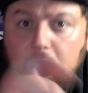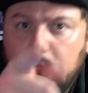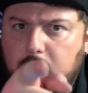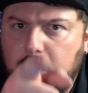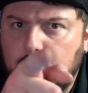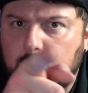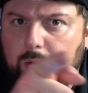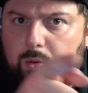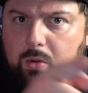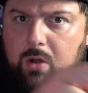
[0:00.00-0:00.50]

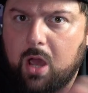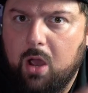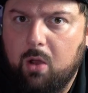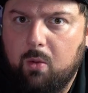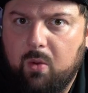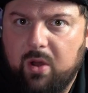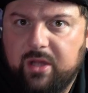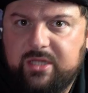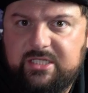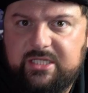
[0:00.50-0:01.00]
You know
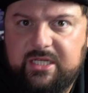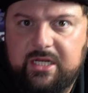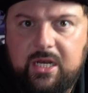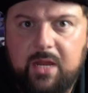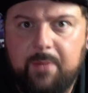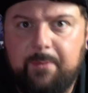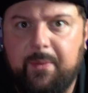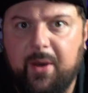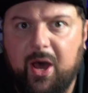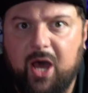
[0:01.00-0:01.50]
what's in the
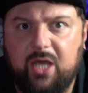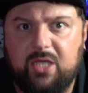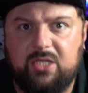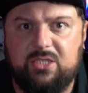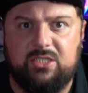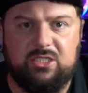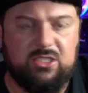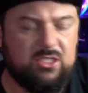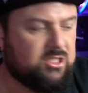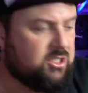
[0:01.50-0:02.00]

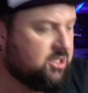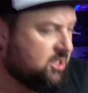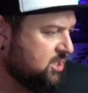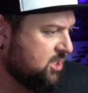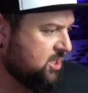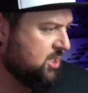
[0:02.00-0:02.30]
box.